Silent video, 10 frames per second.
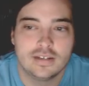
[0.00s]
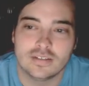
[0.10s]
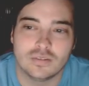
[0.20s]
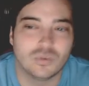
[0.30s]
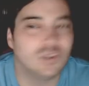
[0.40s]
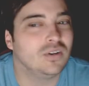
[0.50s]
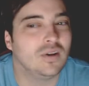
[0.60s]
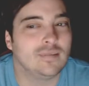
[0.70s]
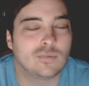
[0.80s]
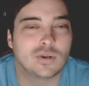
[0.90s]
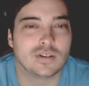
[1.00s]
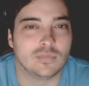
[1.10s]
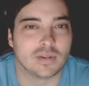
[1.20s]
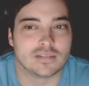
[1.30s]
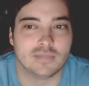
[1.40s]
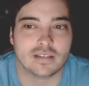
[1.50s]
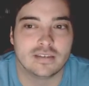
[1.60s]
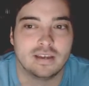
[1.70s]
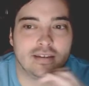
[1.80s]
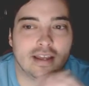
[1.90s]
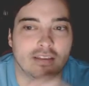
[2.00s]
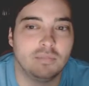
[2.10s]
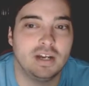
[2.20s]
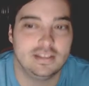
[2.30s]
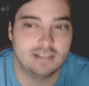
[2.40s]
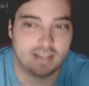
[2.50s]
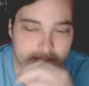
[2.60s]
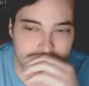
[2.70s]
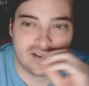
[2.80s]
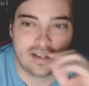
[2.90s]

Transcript: So you really don't have to worry too much about that. Now the money line.